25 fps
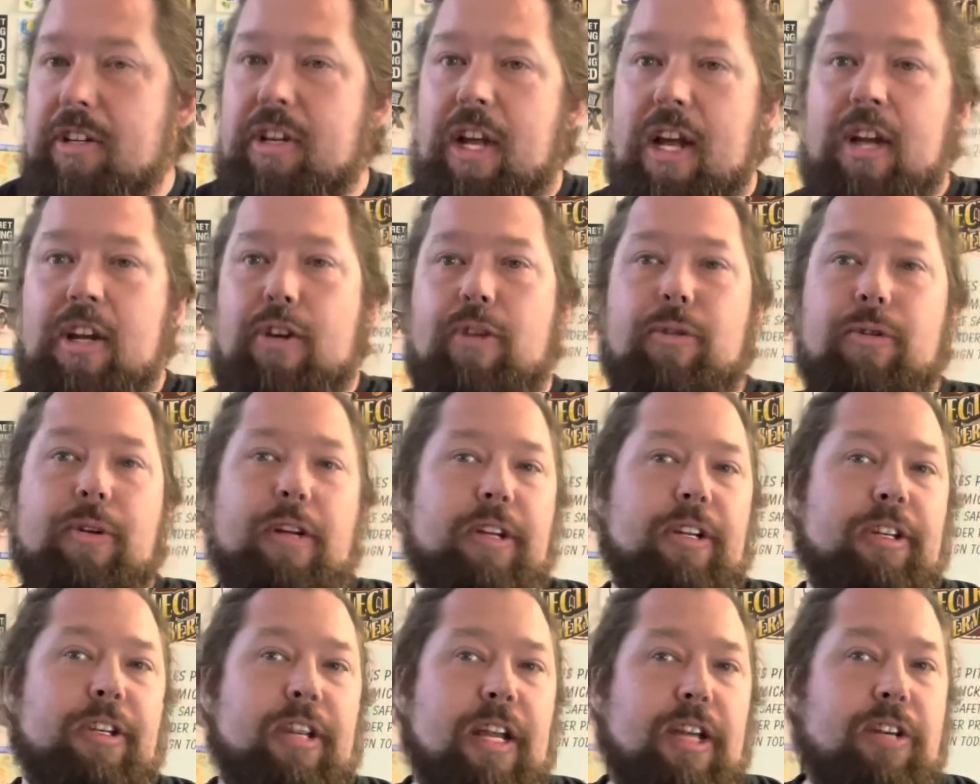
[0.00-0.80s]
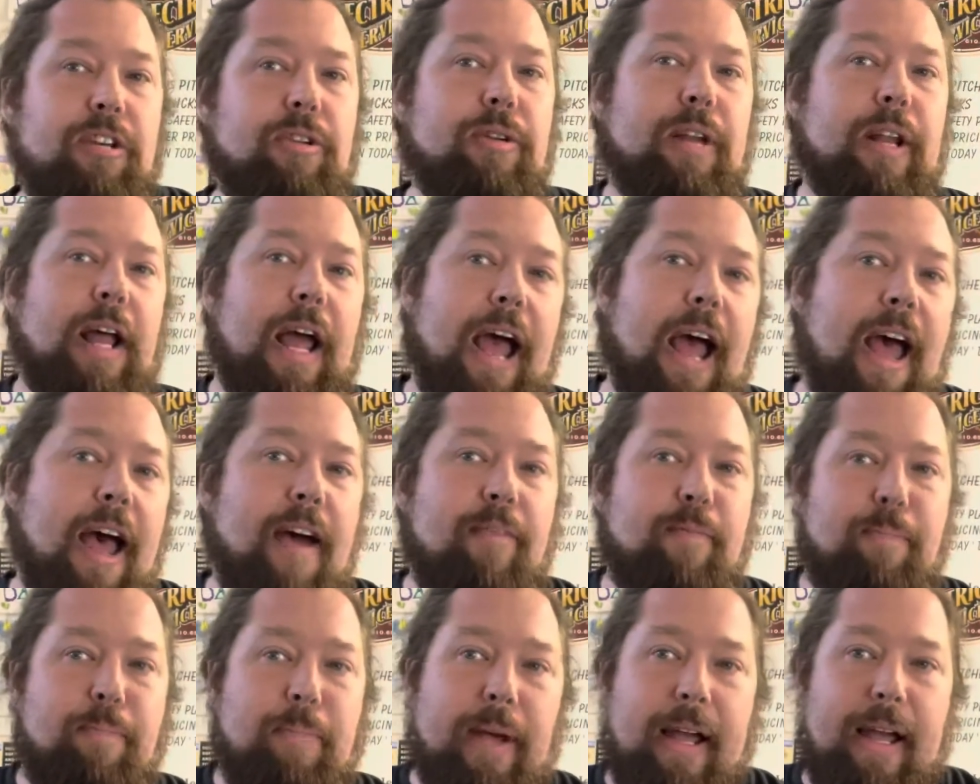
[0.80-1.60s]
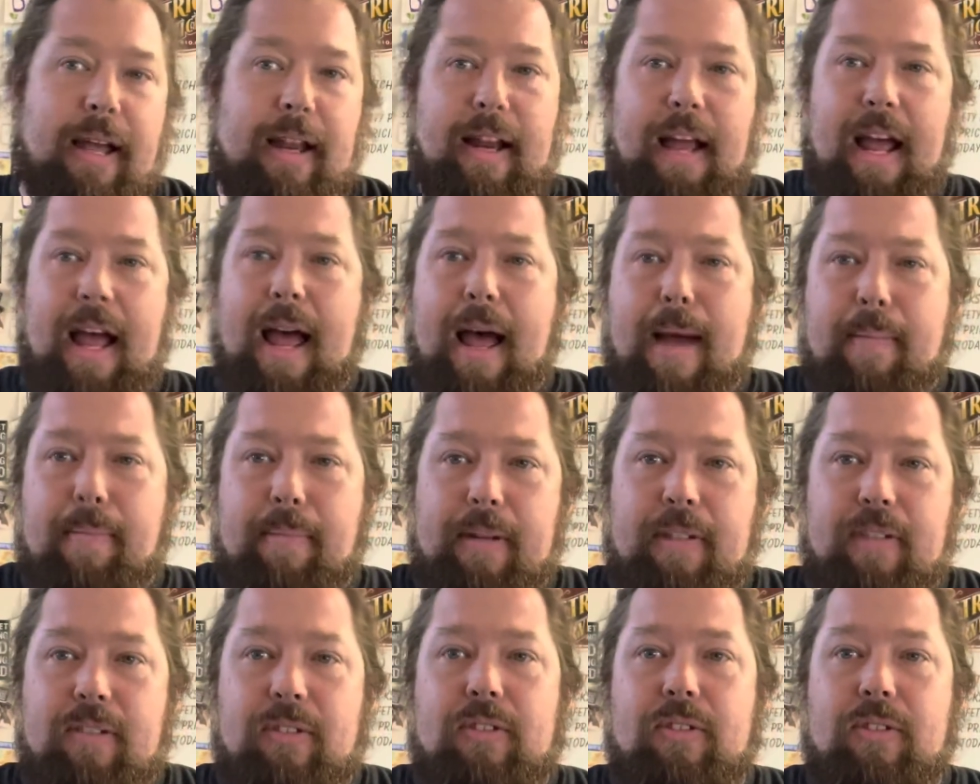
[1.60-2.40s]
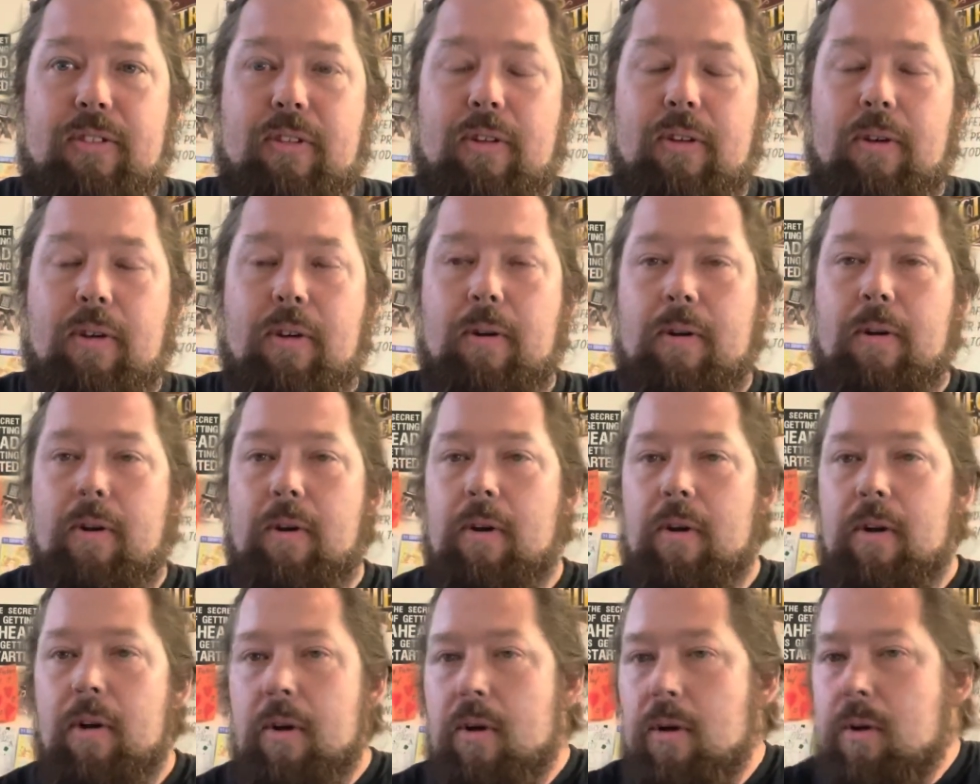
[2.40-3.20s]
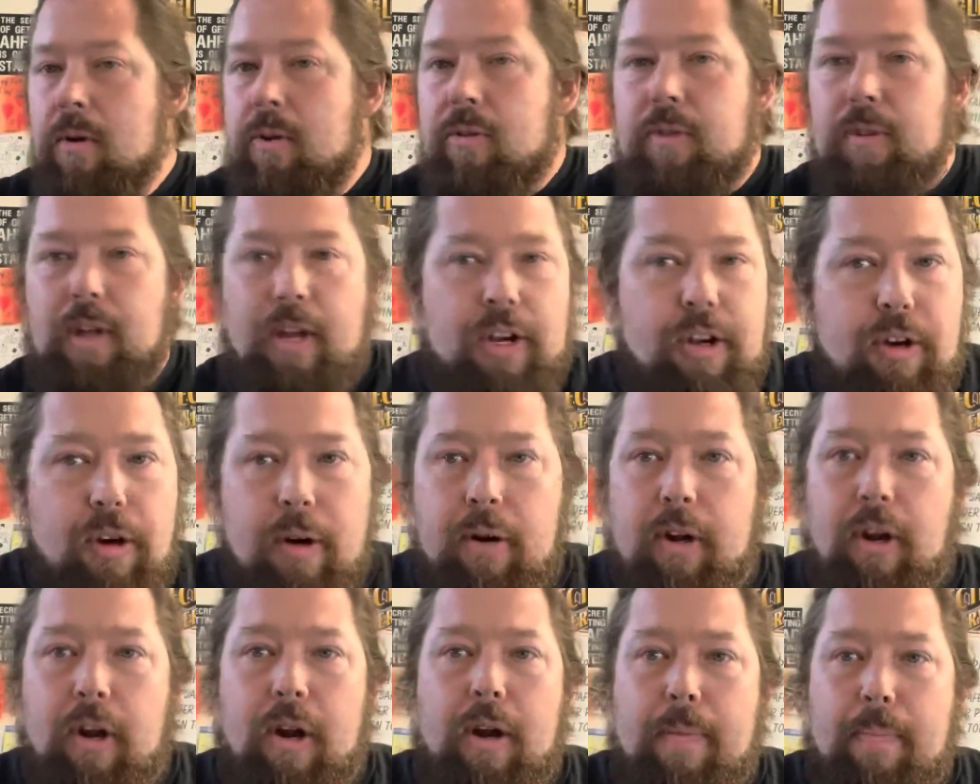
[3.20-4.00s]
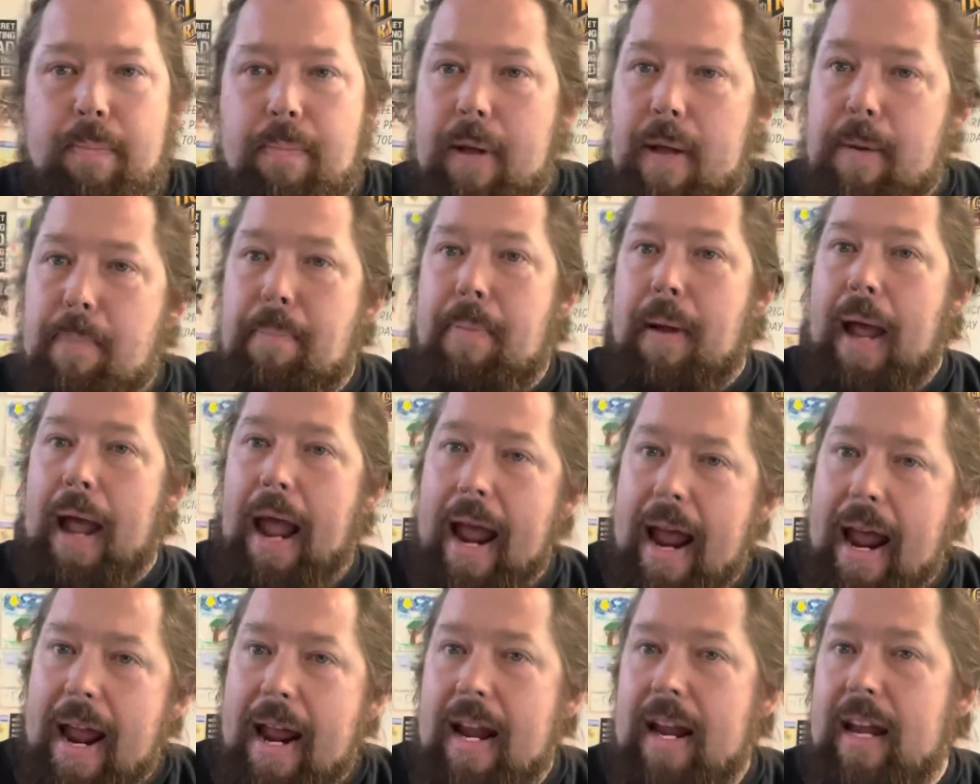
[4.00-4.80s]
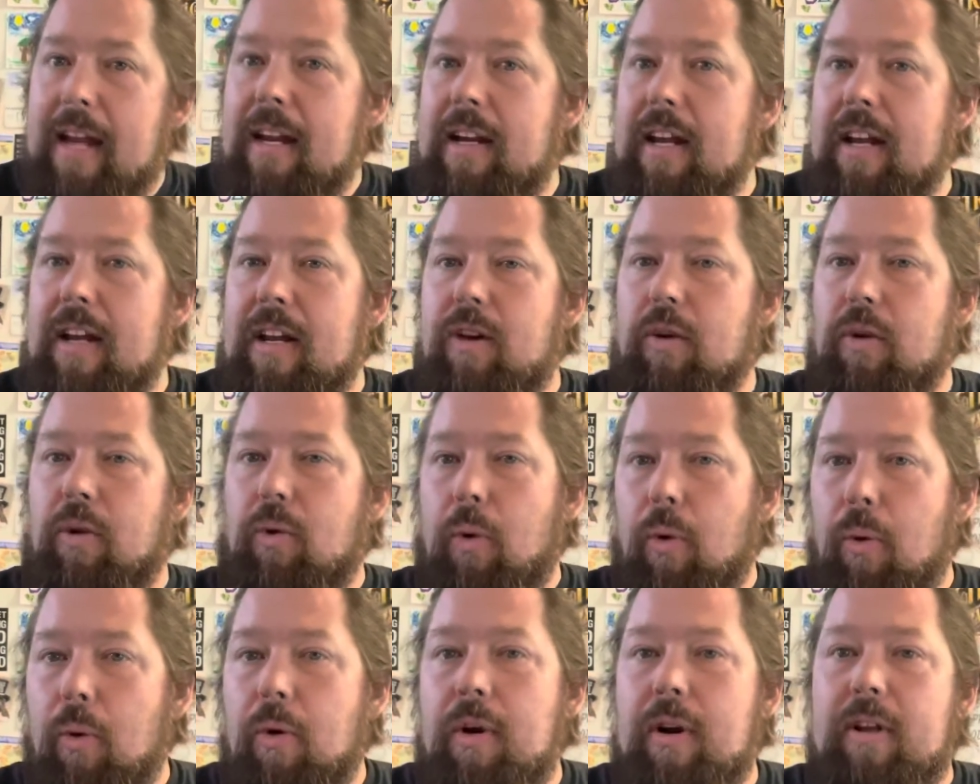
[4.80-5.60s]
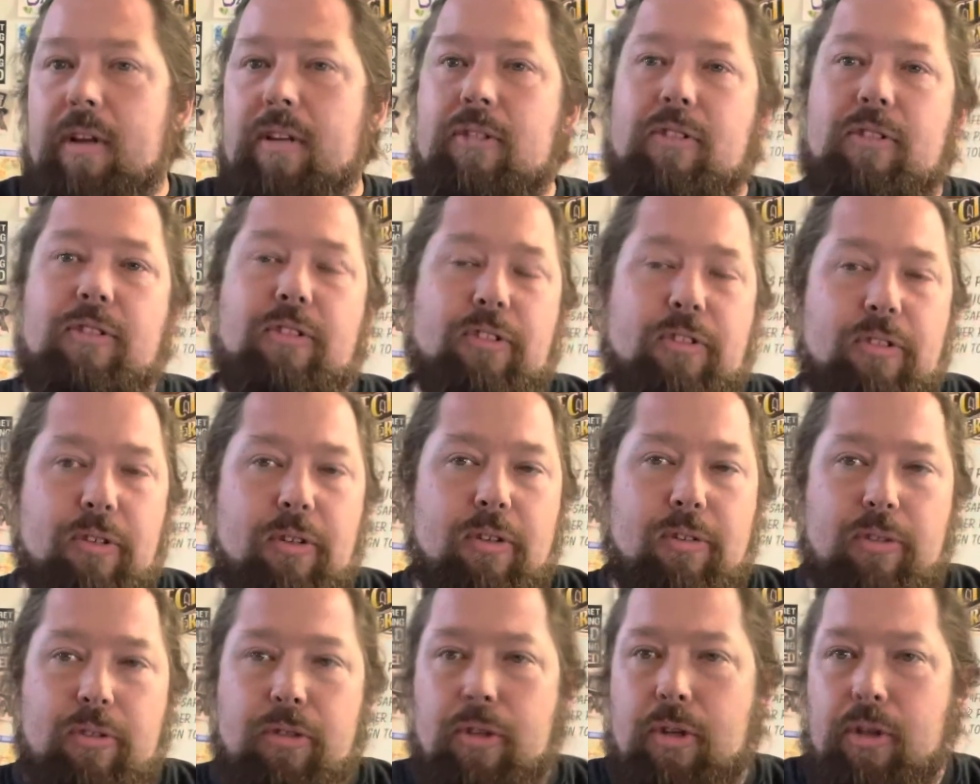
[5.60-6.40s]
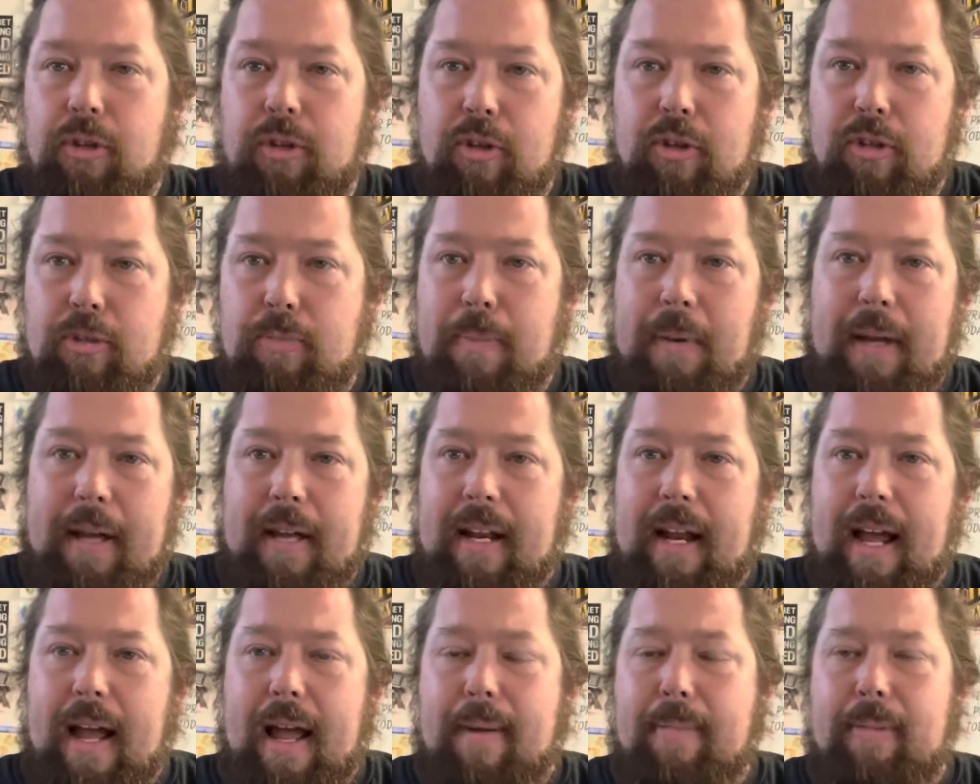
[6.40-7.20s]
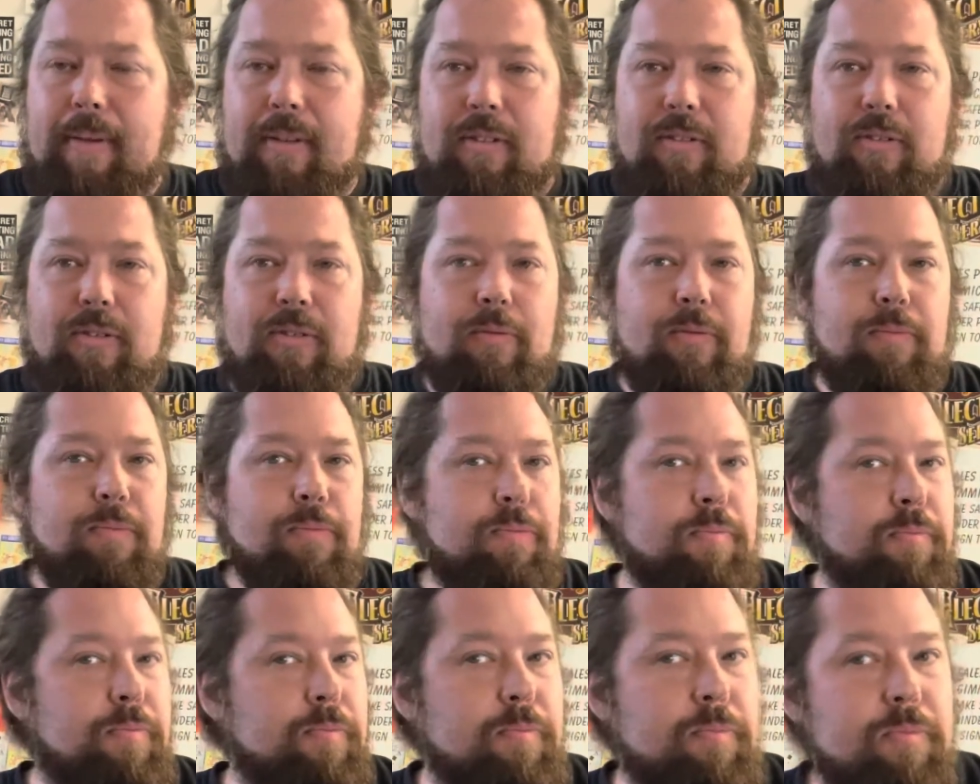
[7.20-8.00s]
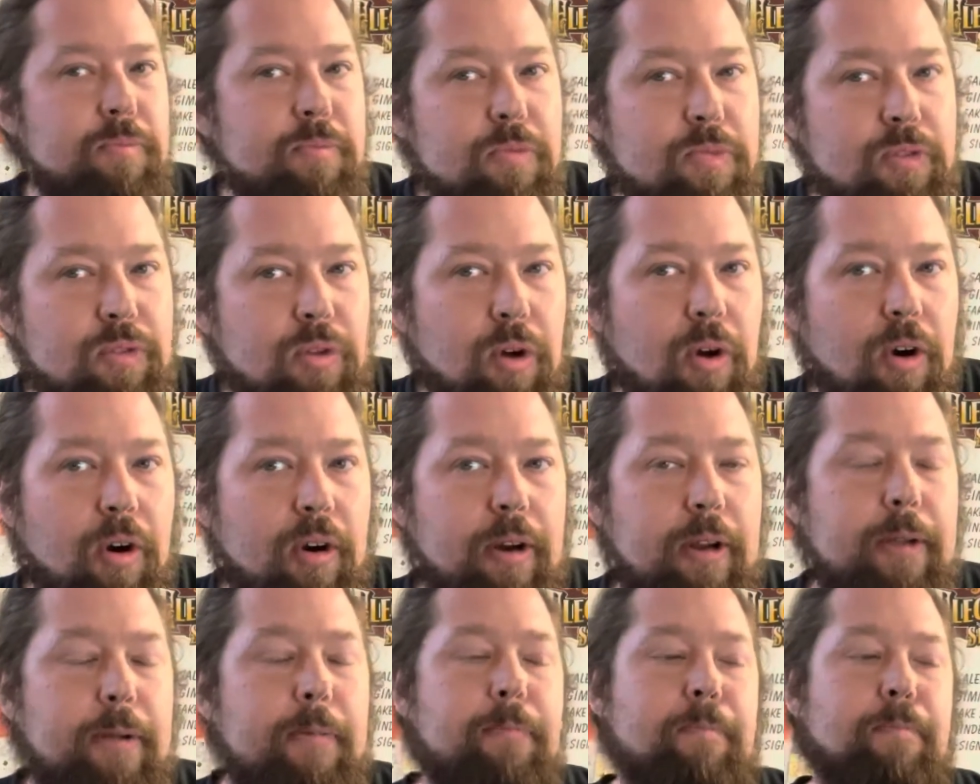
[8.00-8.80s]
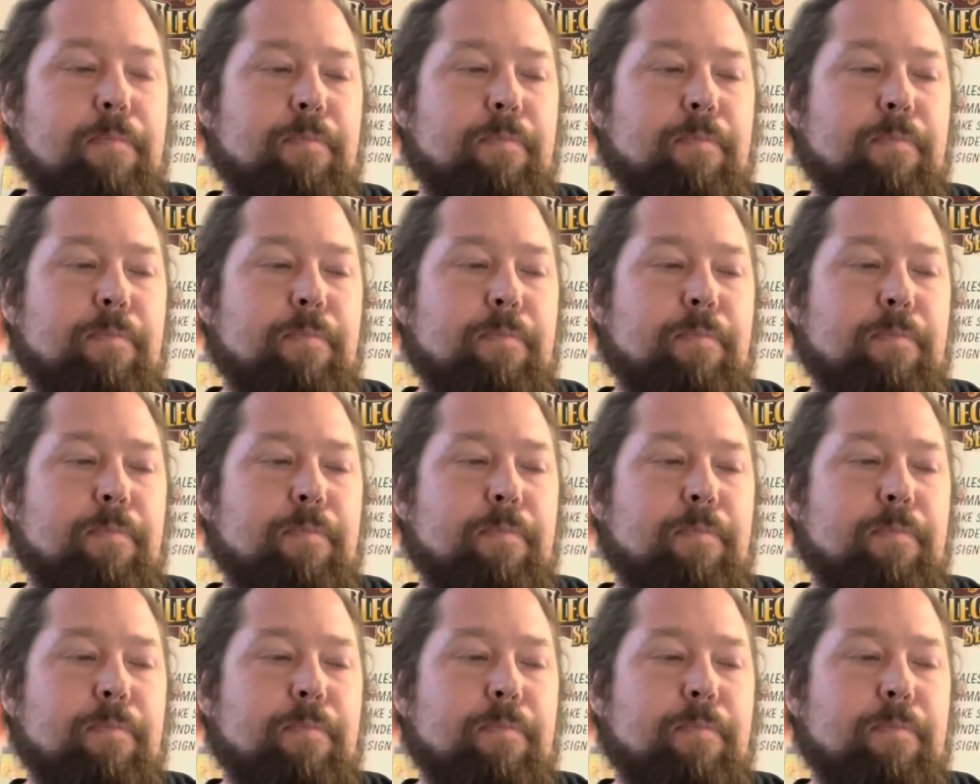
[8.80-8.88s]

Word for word: and you continue to have bad habits then you're going to be paid in accordance to those bad habits. Sorry.